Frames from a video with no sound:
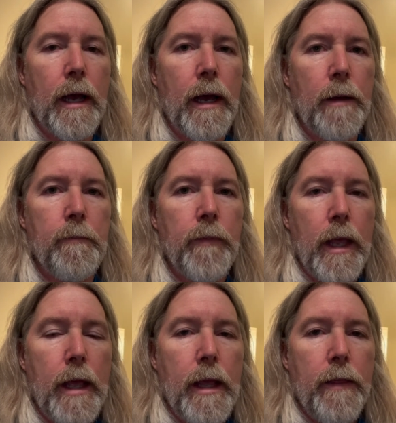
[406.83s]

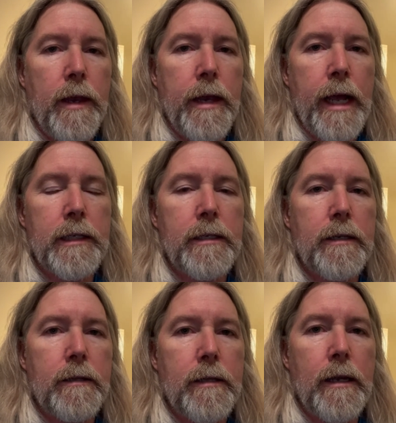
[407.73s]
The
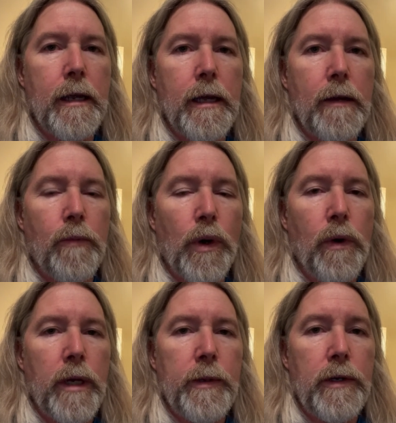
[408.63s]
next thing we're
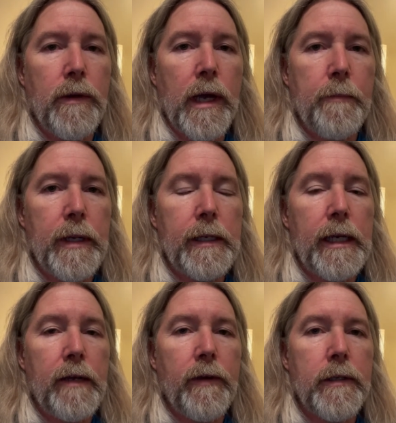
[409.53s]
going to be doing, I
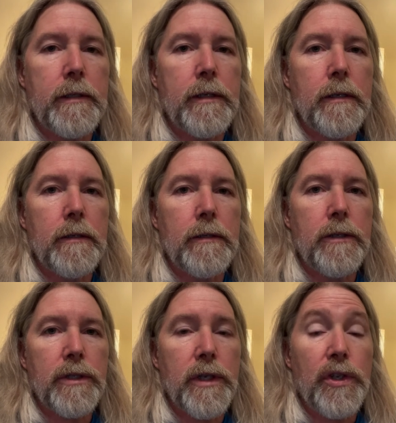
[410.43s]
believe, is
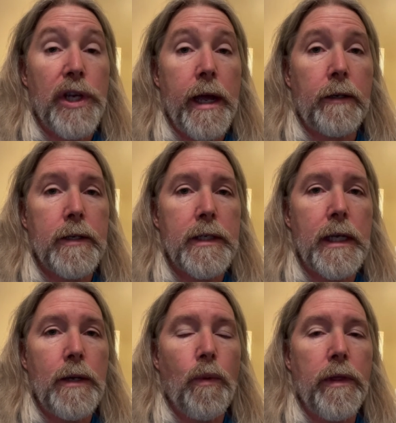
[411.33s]
just to check to
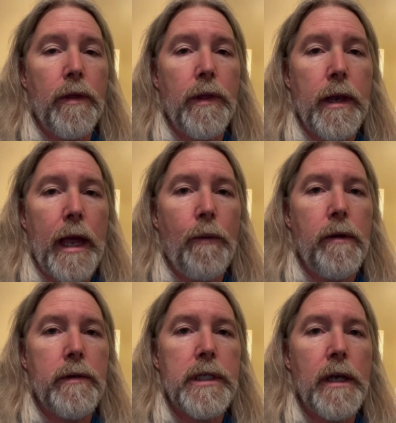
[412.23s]
see whether the neck we
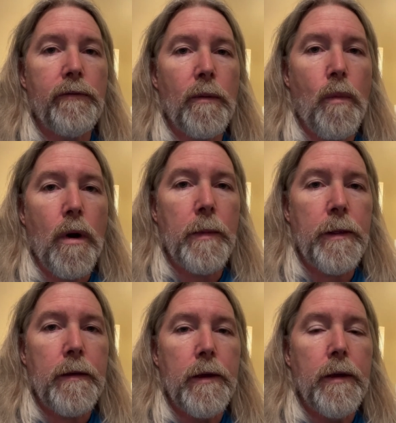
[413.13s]
received from Warmoth